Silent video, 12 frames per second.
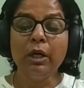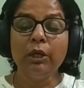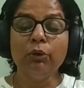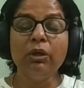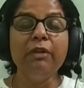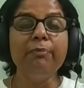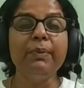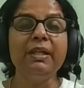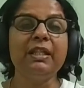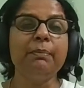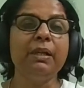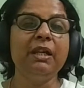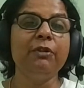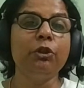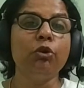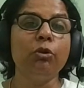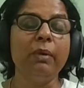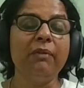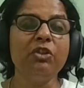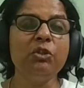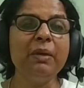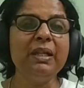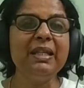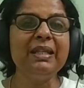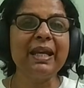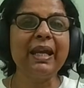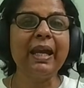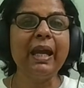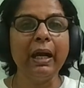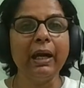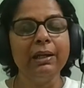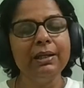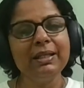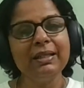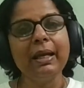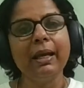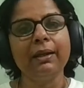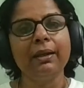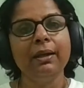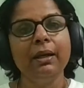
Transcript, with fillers: you know, live peaceably with all men which means he's saying hey i understand